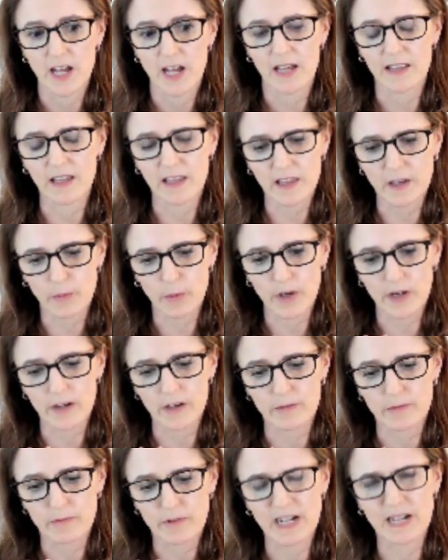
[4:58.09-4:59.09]
and that there
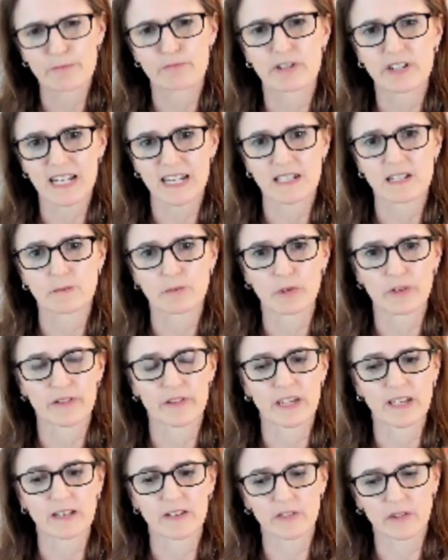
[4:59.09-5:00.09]
were really predictable
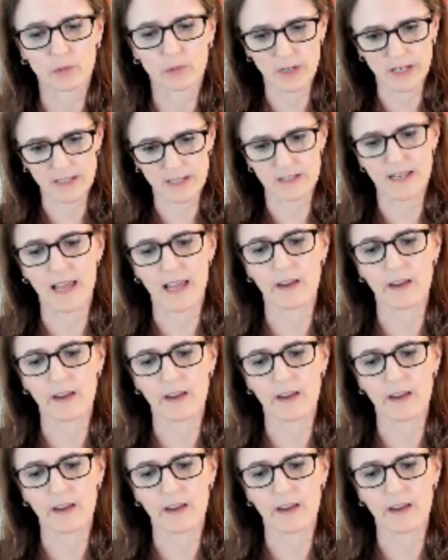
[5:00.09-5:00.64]
things that we could take